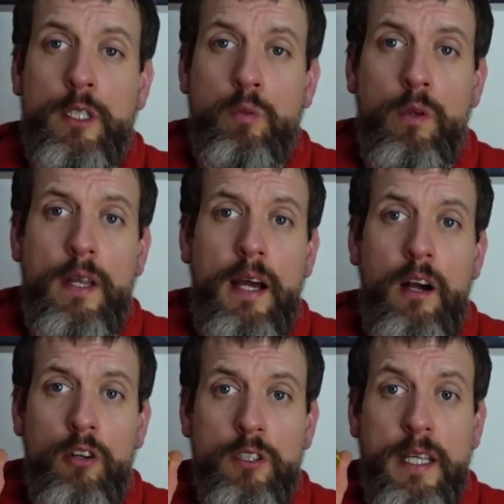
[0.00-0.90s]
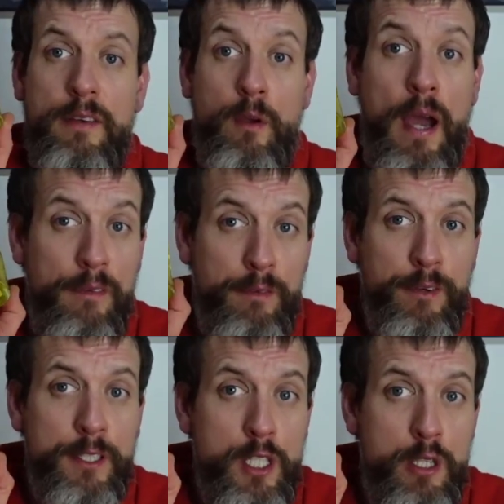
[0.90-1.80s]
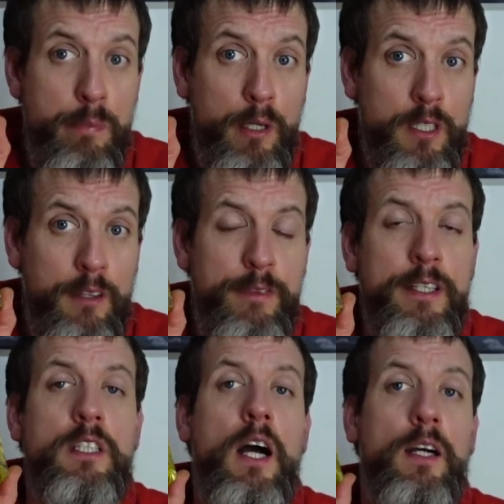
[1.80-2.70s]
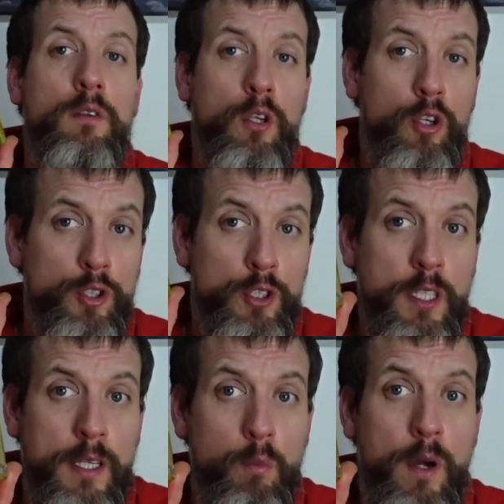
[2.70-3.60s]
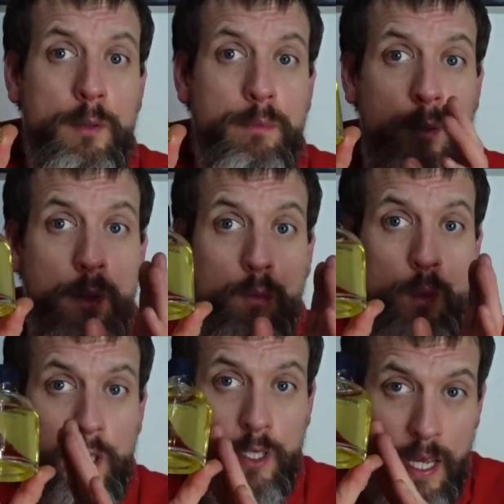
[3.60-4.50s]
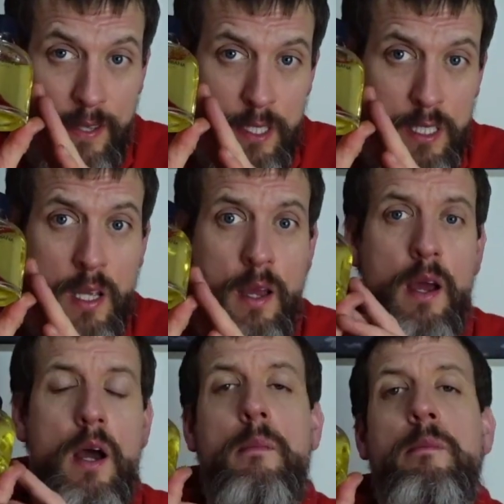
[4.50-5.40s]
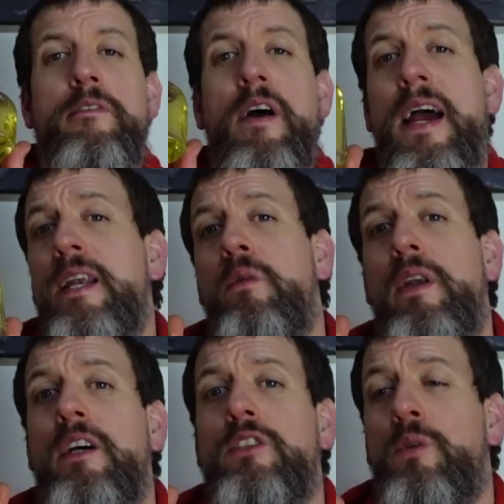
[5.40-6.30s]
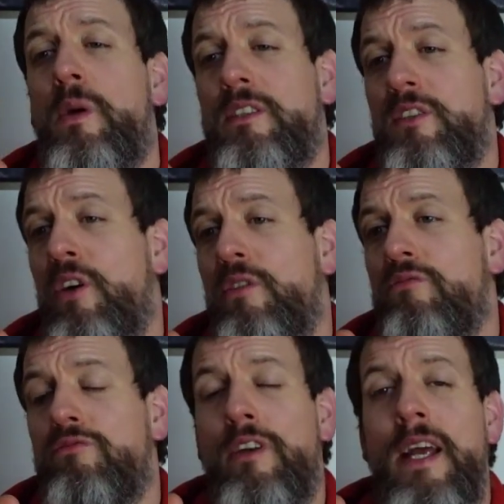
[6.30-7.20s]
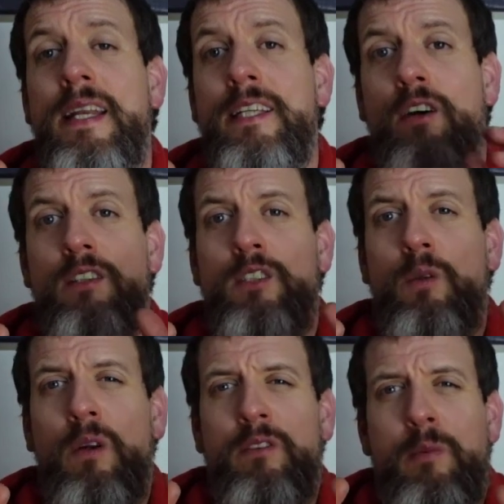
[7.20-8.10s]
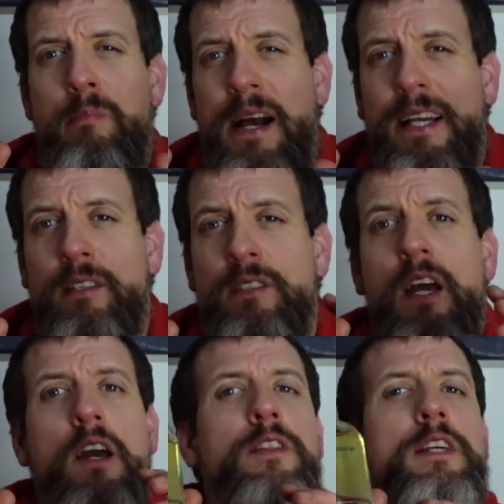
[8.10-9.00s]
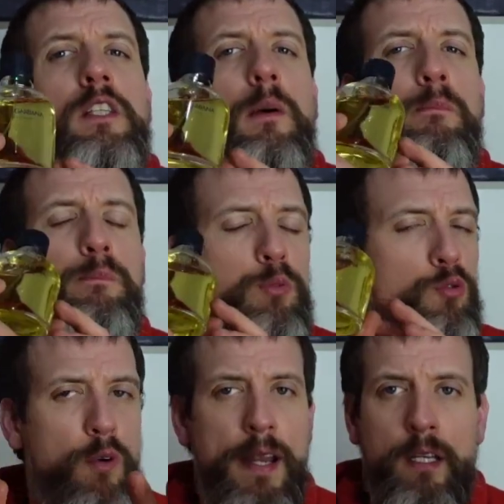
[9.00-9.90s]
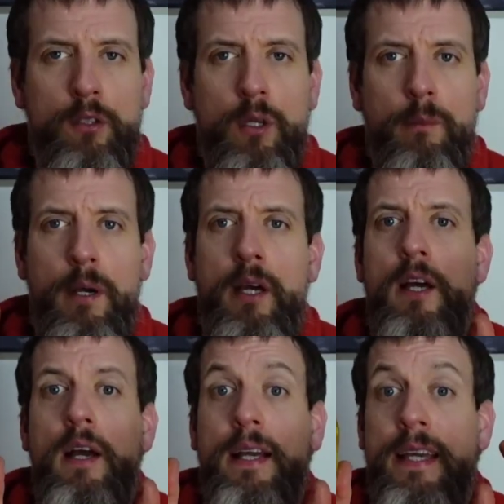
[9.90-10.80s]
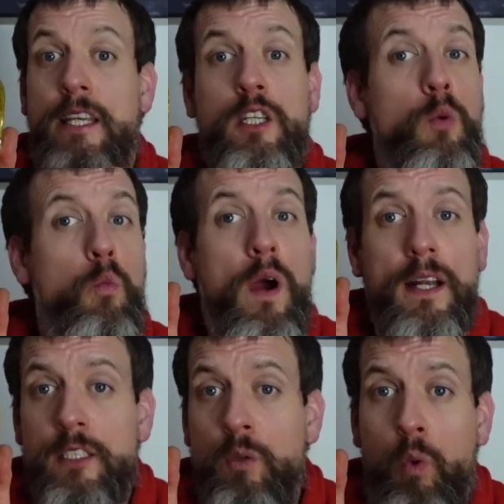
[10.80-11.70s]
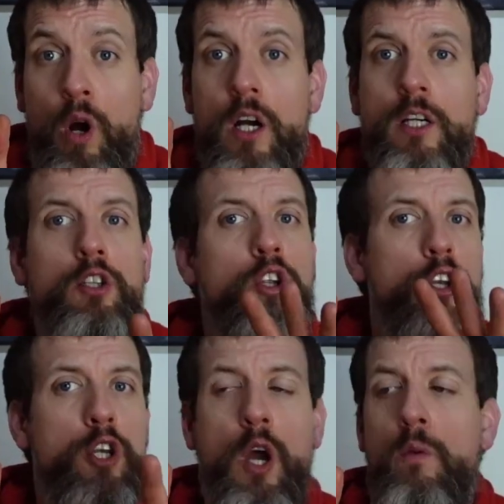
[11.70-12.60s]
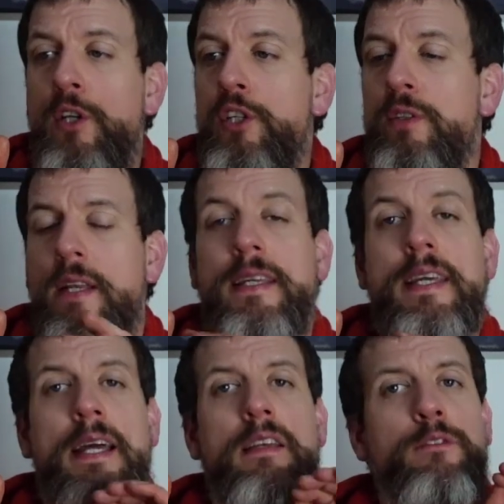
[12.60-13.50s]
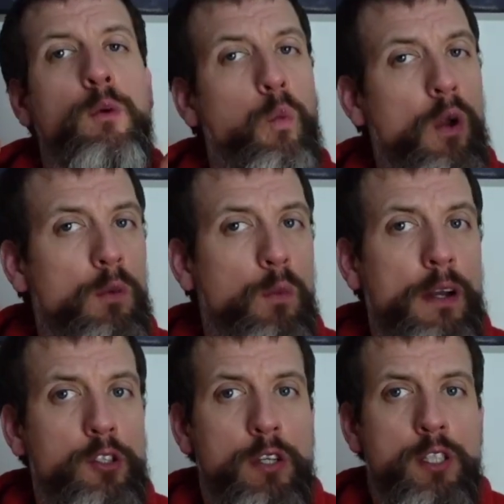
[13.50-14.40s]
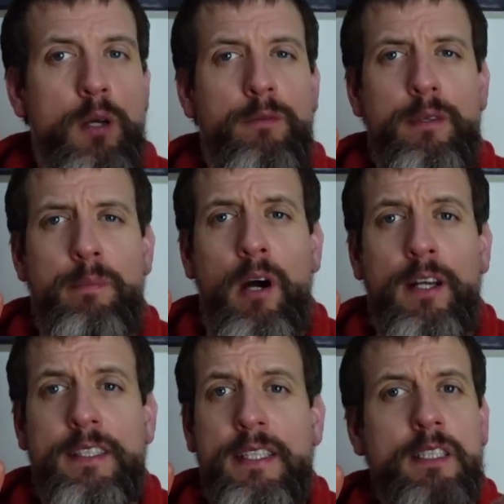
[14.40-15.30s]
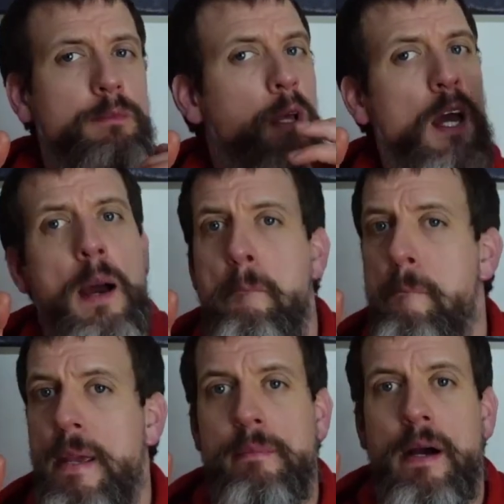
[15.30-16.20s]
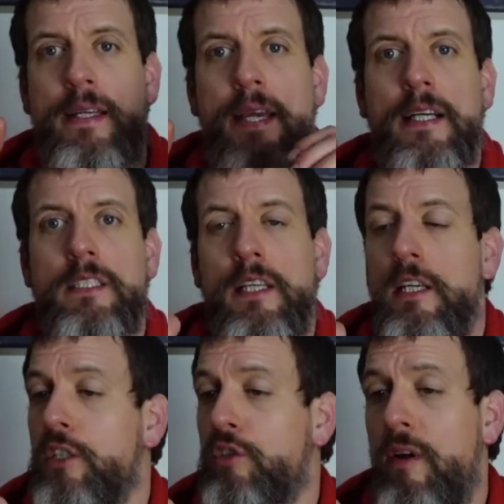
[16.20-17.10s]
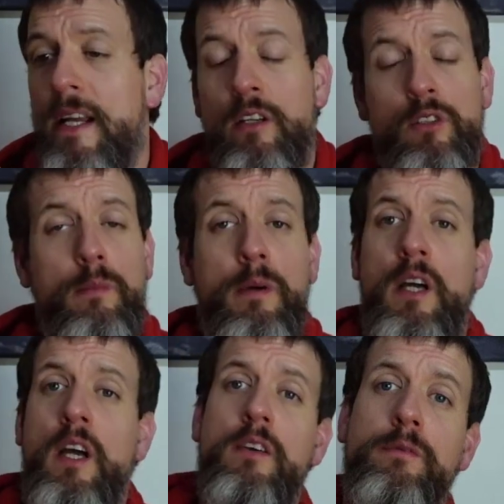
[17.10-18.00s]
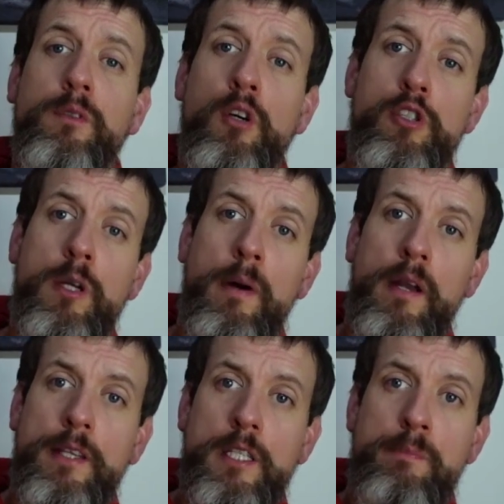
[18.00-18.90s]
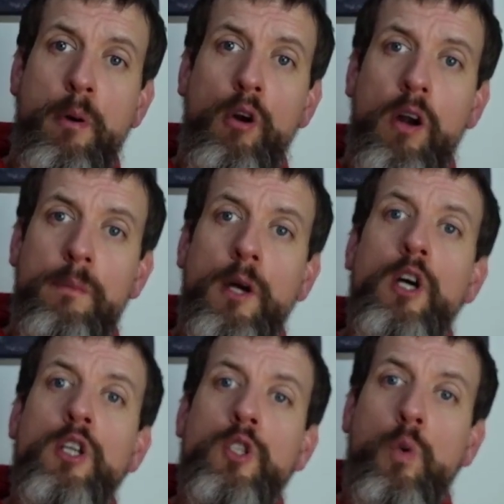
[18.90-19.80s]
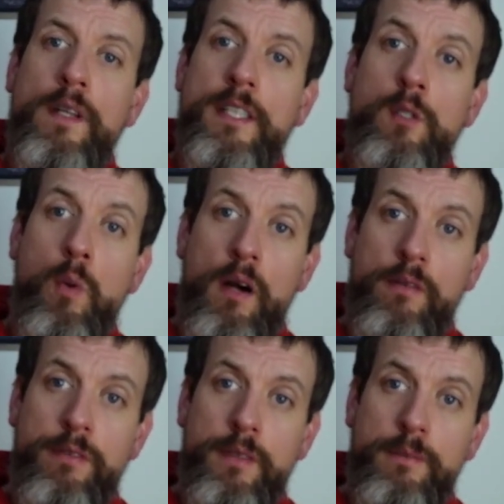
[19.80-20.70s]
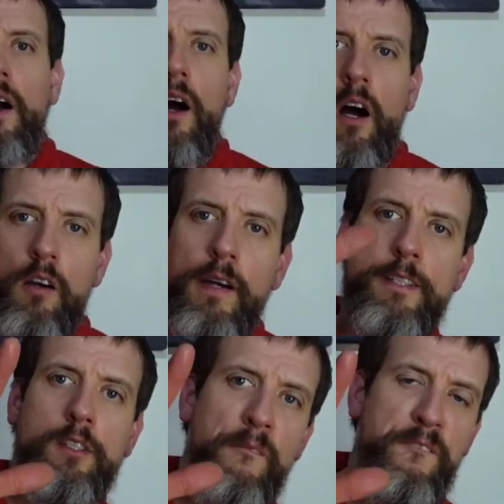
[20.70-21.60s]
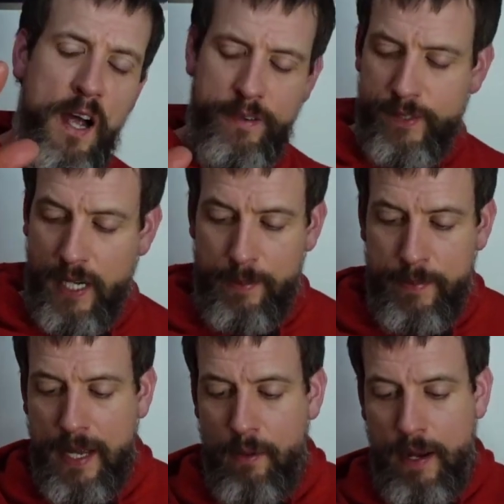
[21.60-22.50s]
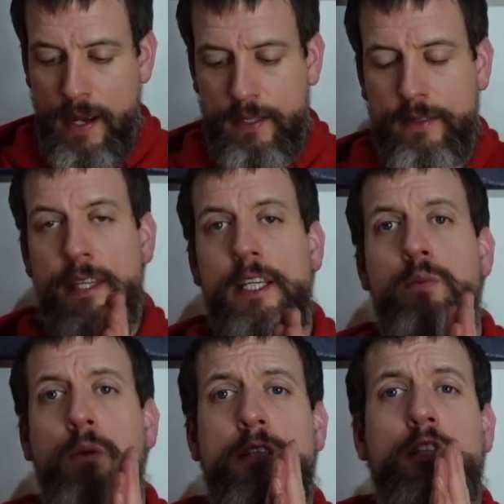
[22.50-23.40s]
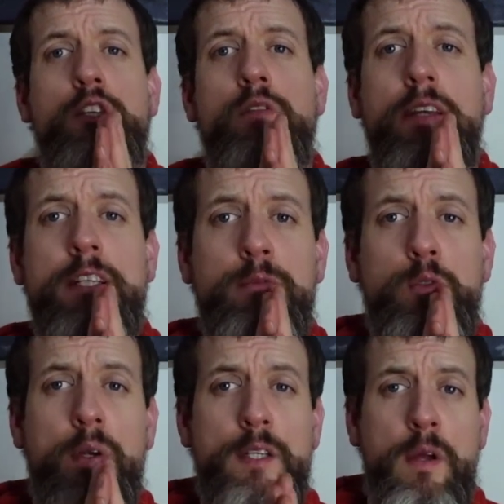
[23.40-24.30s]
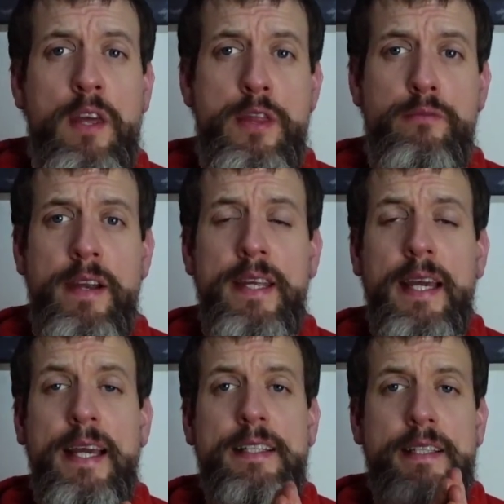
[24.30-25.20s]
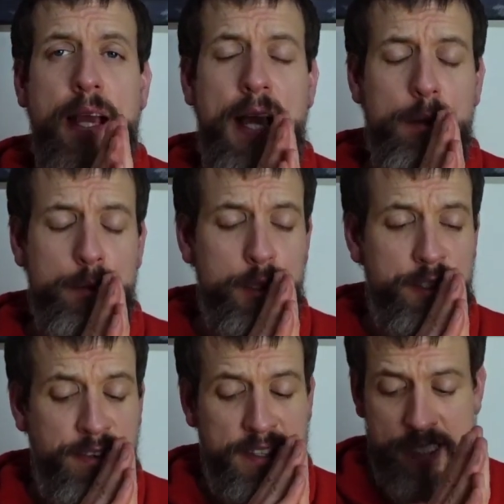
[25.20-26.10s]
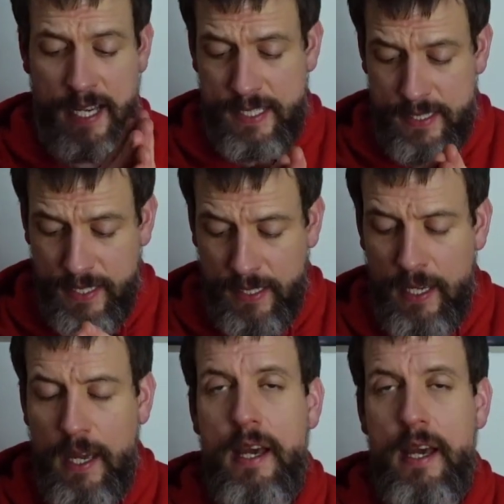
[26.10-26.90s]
on this one. Honestly, if you have a vintage bottle of this, I'll understand why you probably won't want to get this. But for anyone else who has not really got into one of tobaccos, this is a great little number. Again, you can wear this to work, no issues. And again, if you want to wear, dress it up for the party season, be my guest. Great little number. Dolce & Gabbana, this is Port Arme 2012. All right, top five time now. And this one is a new release from 2023. It's absolutely fantastic.